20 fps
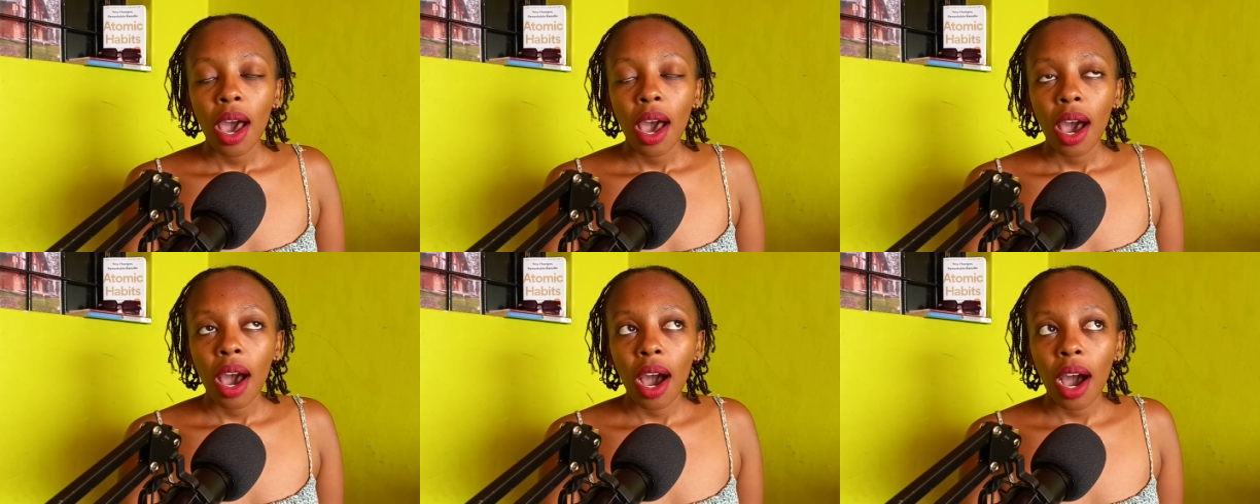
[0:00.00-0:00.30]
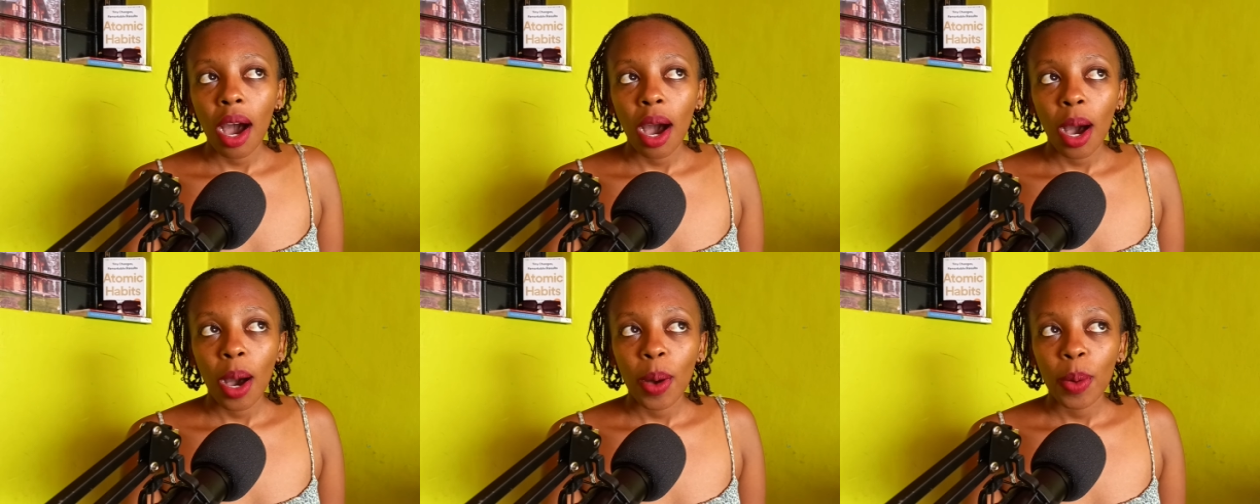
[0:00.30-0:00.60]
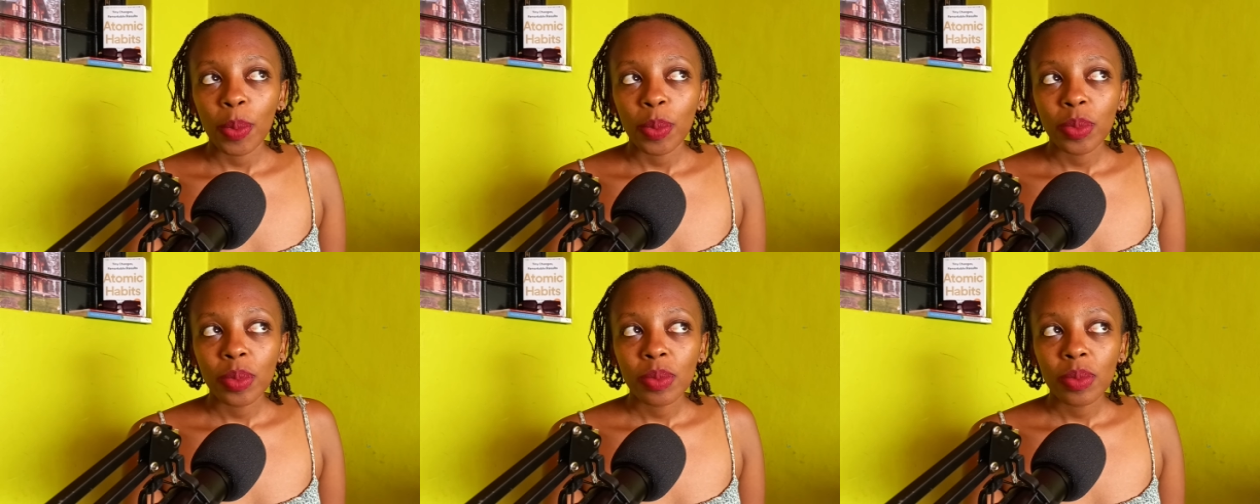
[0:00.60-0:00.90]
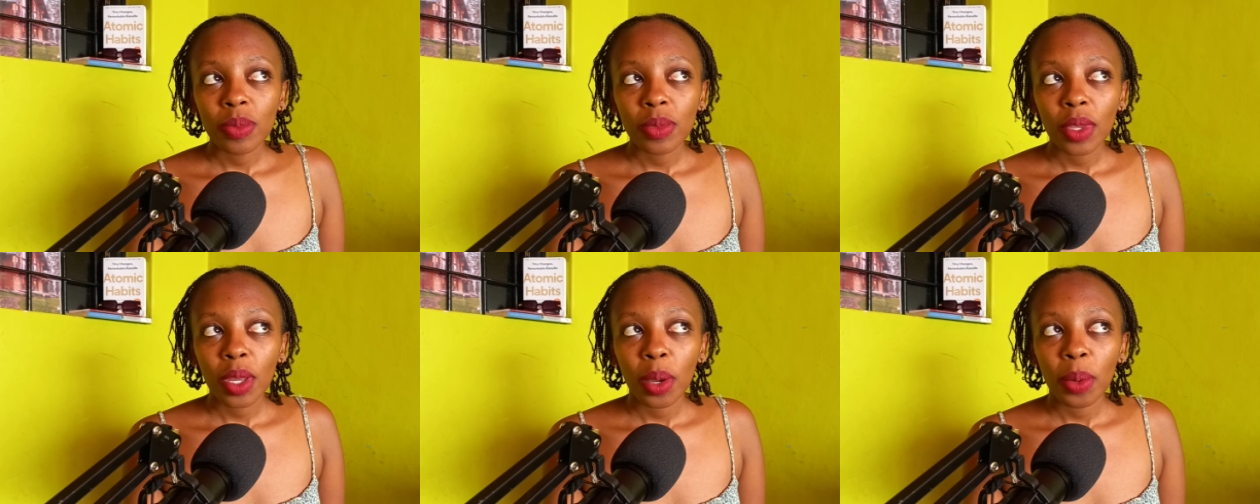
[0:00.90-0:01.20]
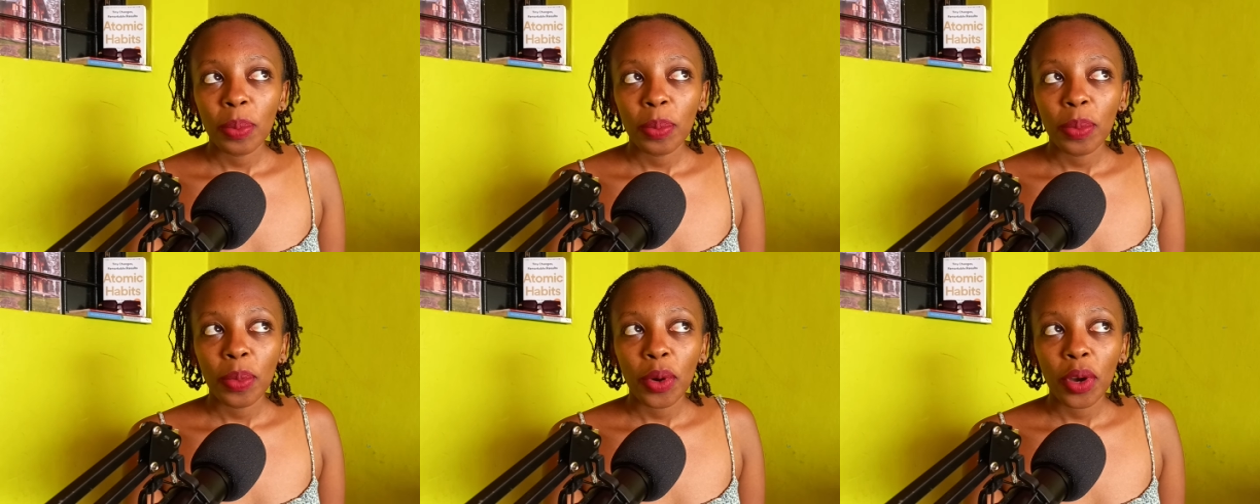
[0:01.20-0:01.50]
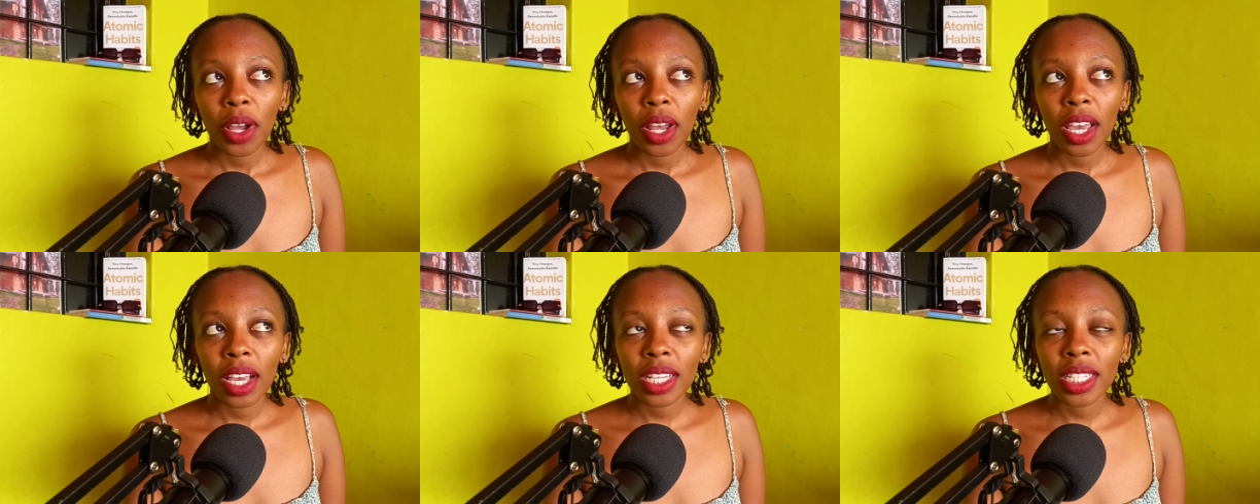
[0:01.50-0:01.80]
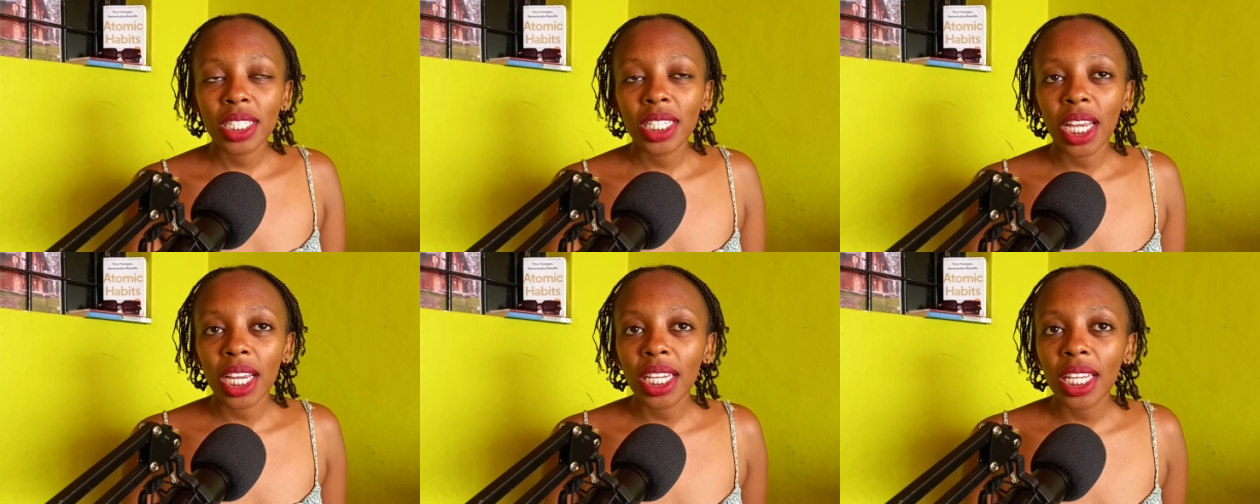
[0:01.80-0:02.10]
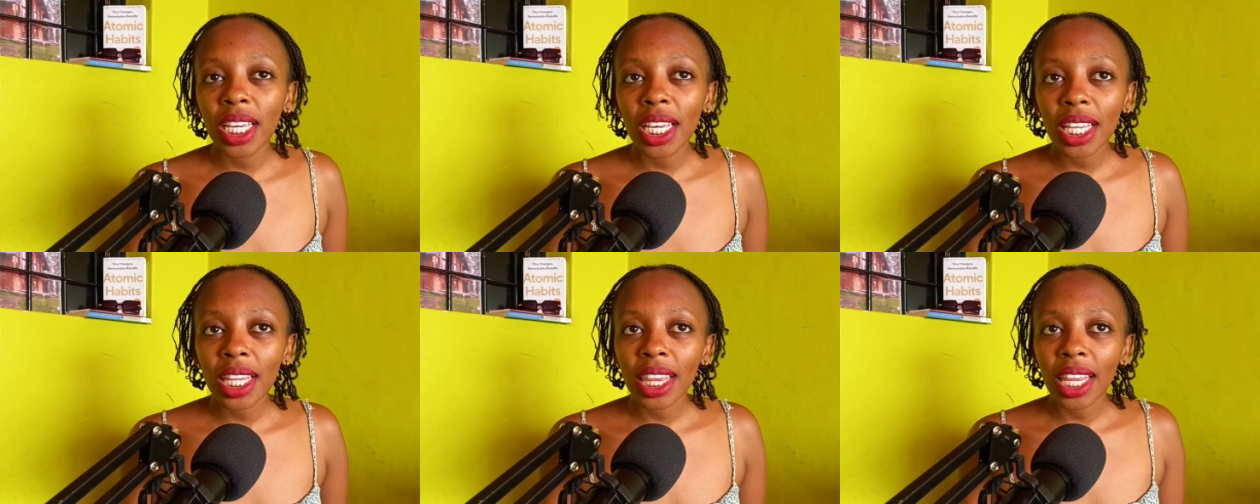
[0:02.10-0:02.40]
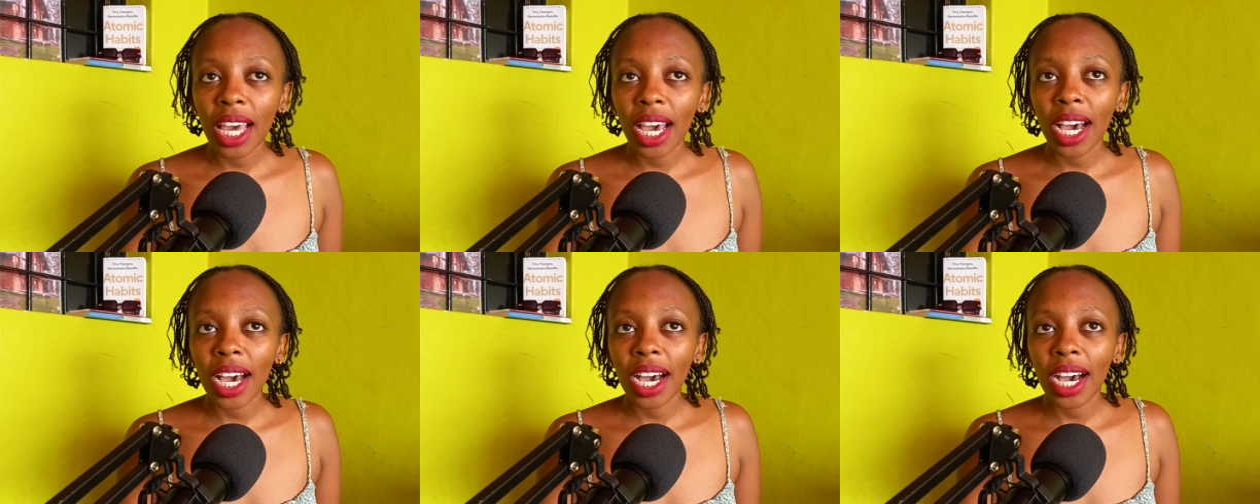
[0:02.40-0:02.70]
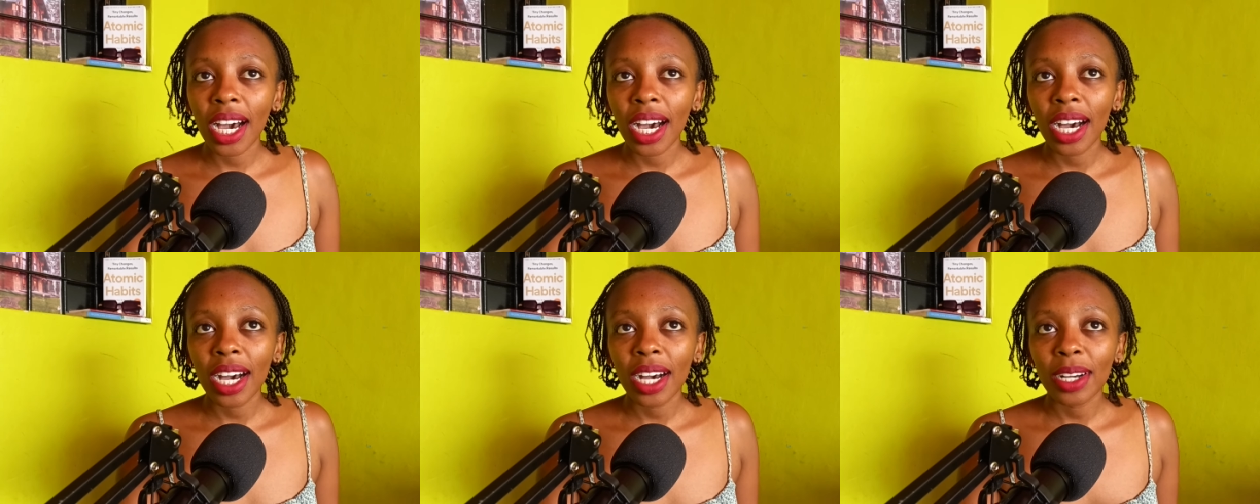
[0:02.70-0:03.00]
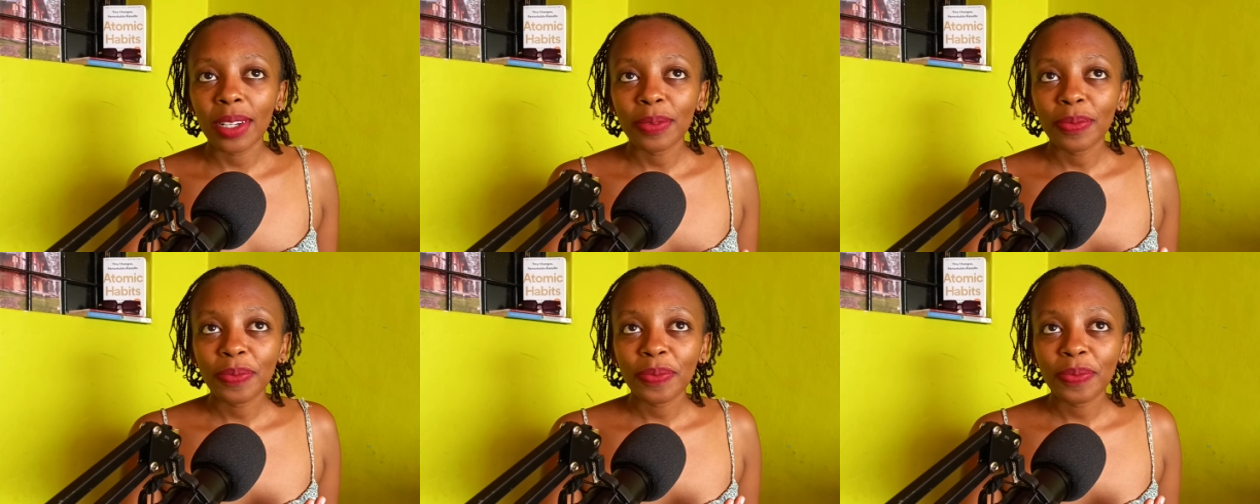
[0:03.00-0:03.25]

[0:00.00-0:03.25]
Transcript: um, extending their